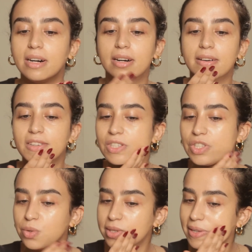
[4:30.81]
I
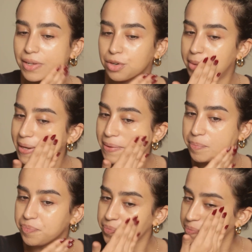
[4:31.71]
just use a little bit,
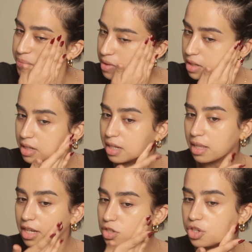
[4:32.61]
and I
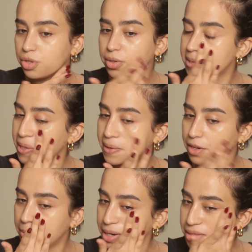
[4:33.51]
like to use a
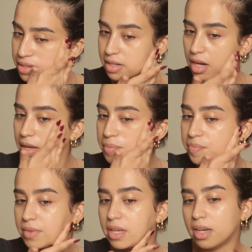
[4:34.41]
little bit at the time.
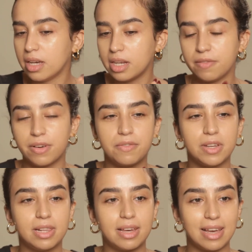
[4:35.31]
And if I
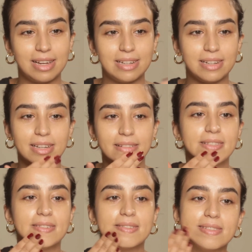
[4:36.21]
feel like I
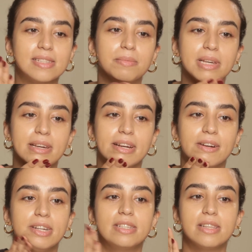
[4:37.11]
need some
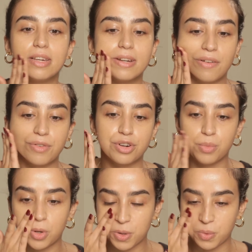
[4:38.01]
areas like covered
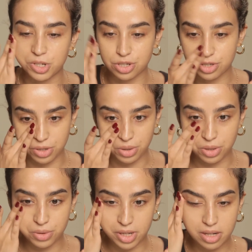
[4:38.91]
more, which I'll show
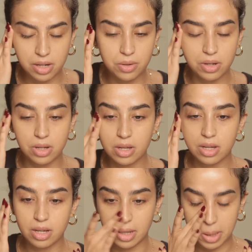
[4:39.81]
you right now,
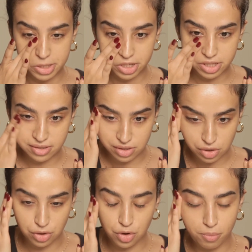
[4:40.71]
I just
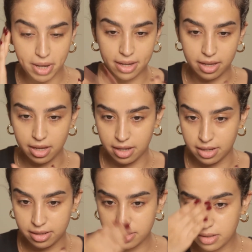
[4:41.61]
go back
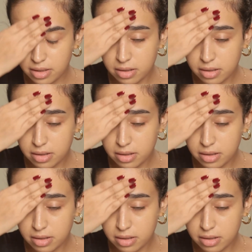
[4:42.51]
in.